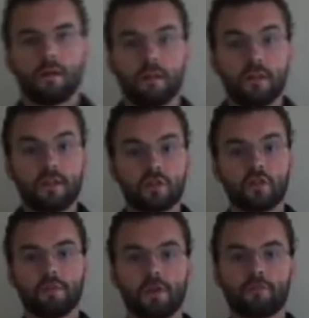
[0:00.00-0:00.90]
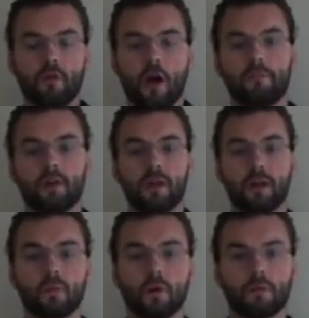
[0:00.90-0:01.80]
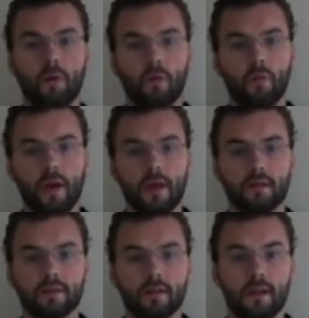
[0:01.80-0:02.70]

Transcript: The distributive property can work both ways.